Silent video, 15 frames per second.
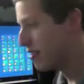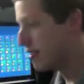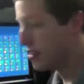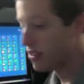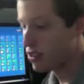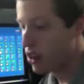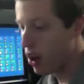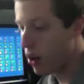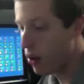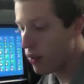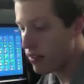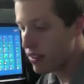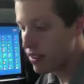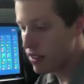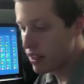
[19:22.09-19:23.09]

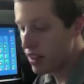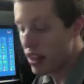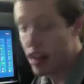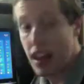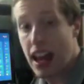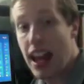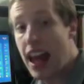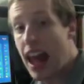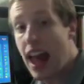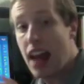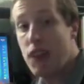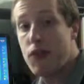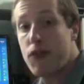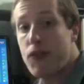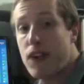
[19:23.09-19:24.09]
So,
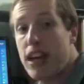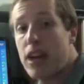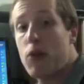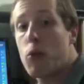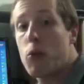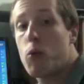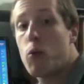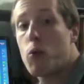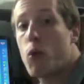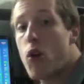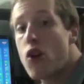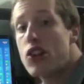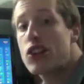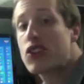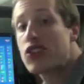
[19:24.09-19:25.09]
if it were
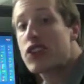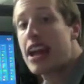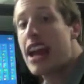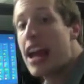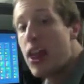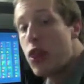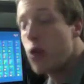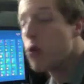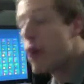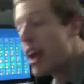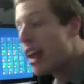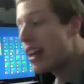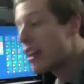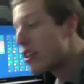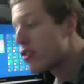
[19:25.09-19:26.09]
to stay the way
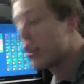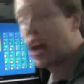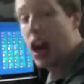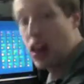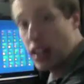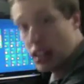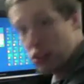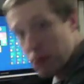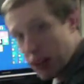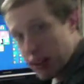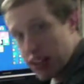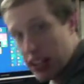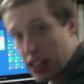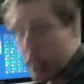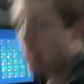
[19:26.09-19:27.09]
it is now, that's my
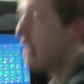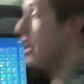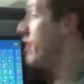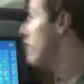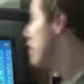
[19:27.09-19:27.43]
take on it. If it